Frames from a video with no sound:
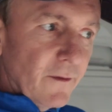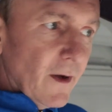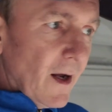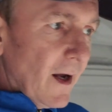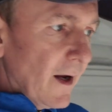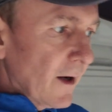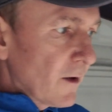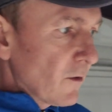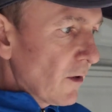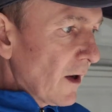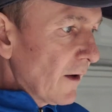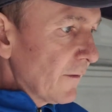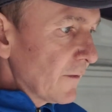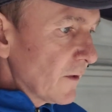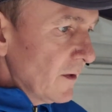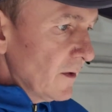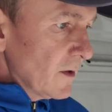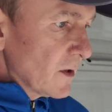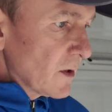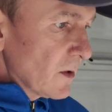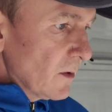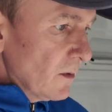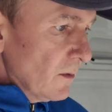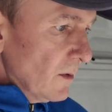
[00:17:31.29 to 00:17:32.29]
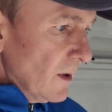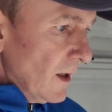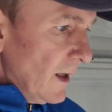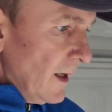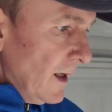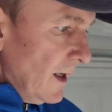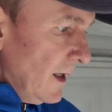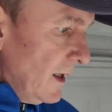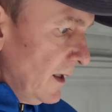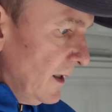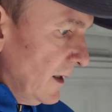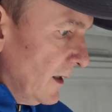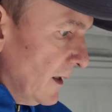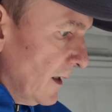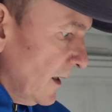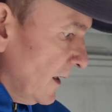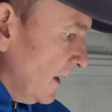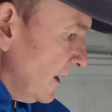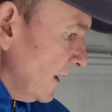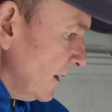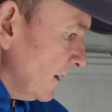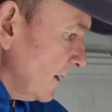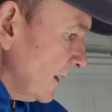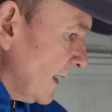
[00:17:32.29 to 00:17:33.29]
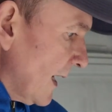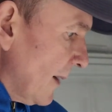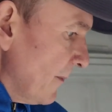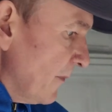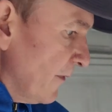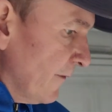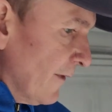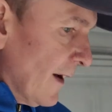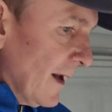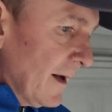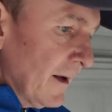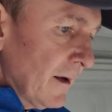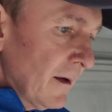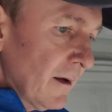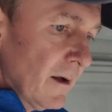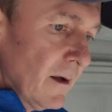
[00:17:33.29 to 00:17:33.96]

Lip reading: our Crafter into a camper van.